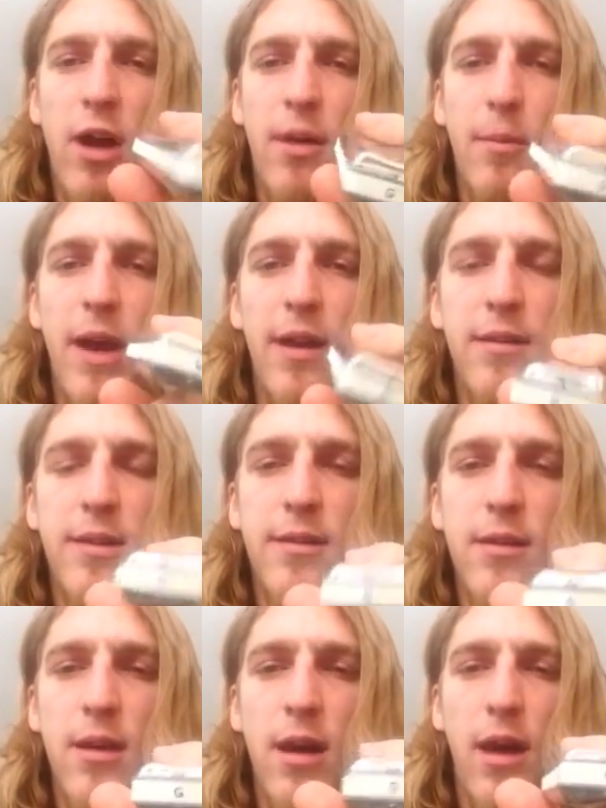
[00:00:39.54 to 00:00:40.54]

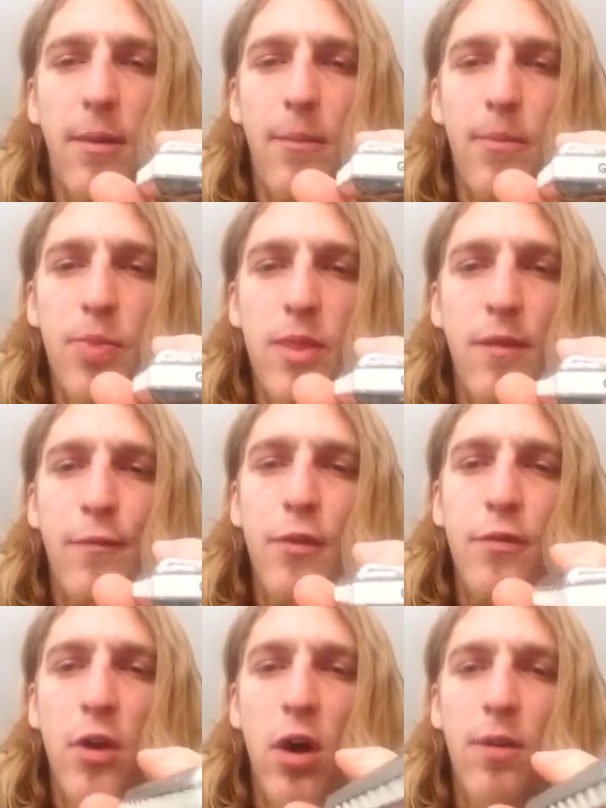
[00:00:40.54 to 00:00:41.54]
recommend, if
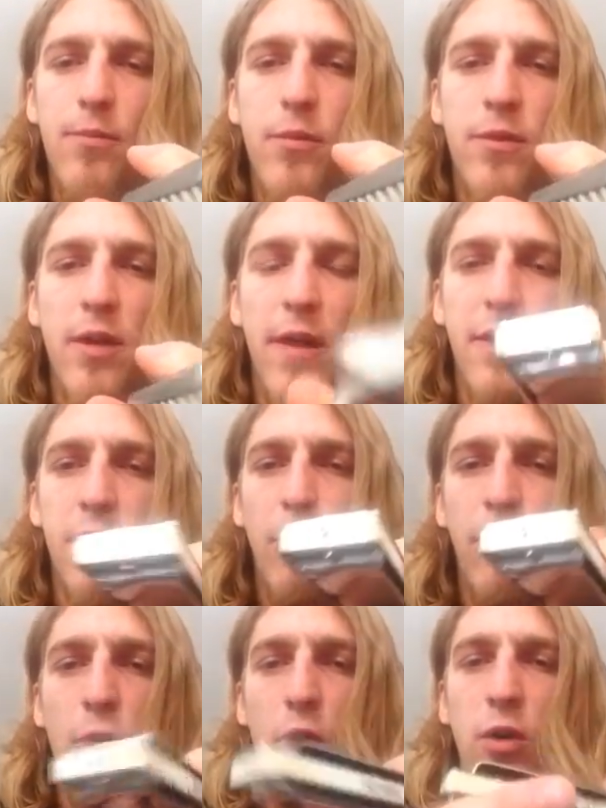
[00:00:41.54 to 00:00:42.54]
you've not done this
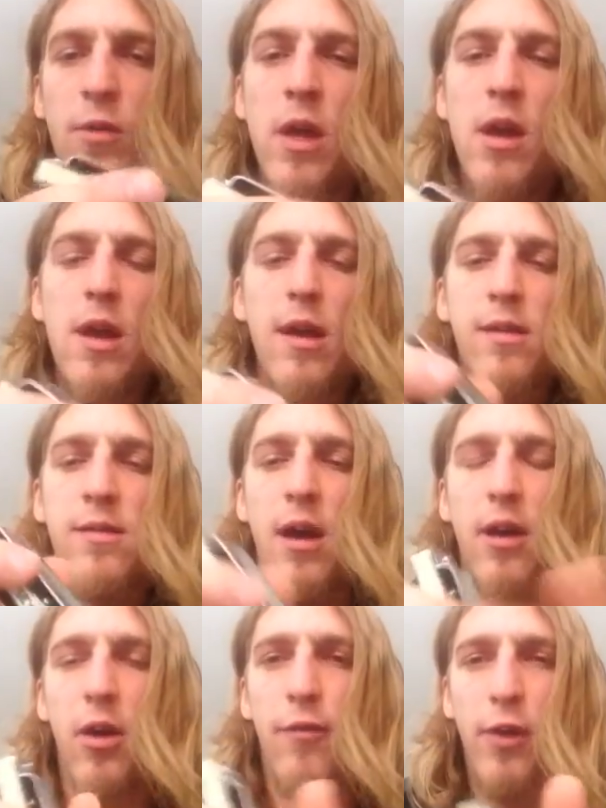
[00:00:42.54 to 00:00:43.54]
before,
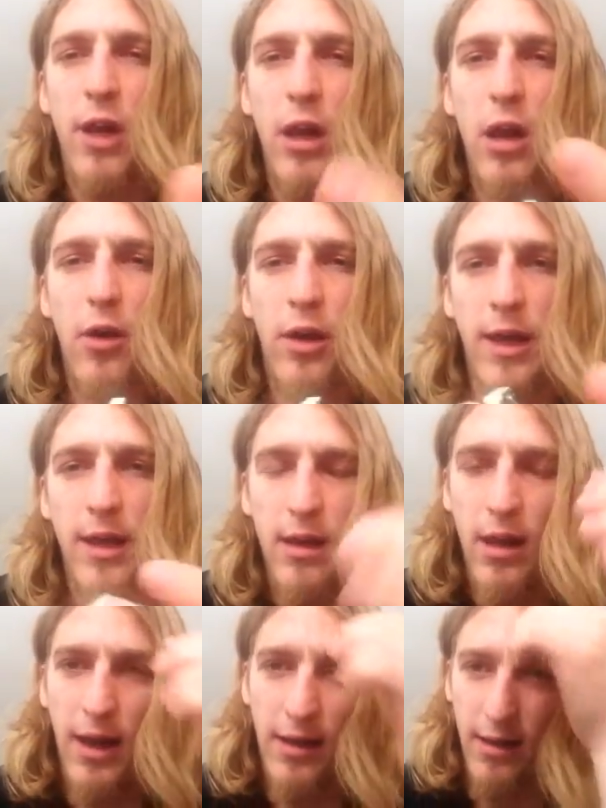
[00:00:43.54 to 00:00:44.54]
starting off on a low key
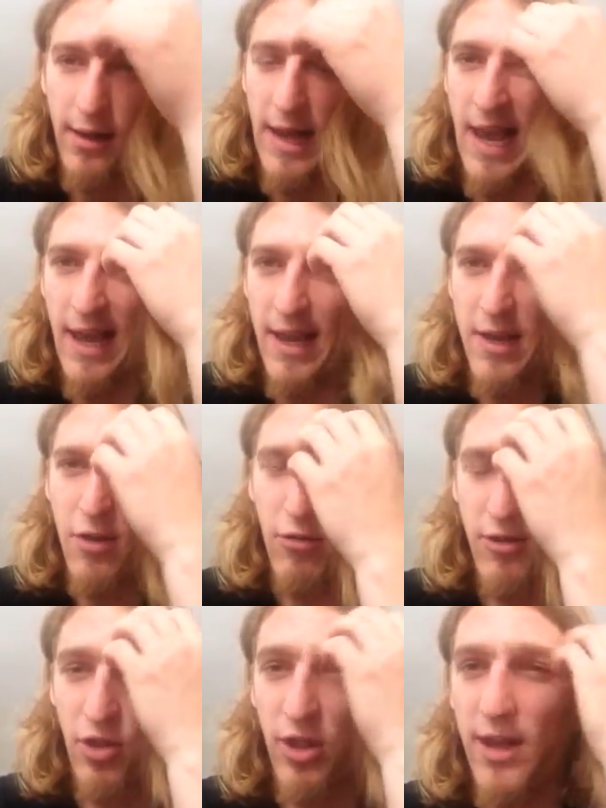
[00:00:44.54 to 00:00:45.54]
like an A
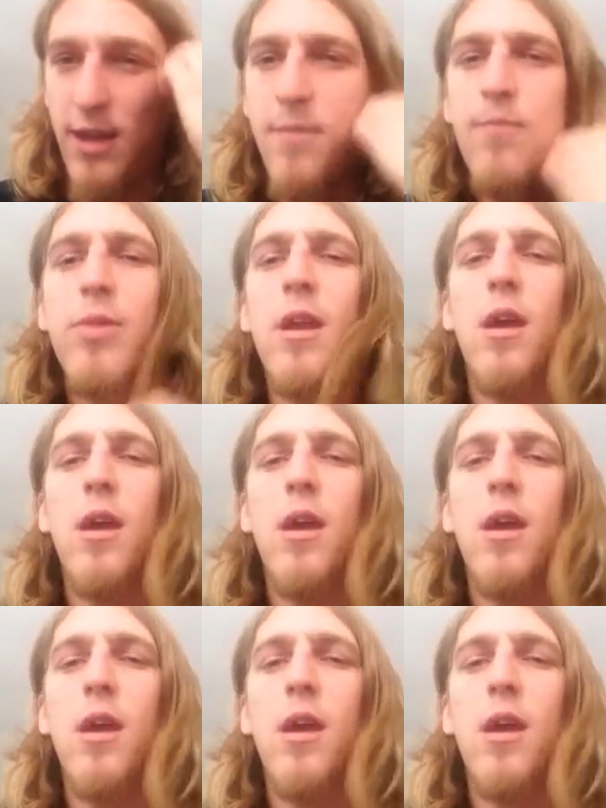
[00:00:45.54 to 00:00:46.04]
or a G.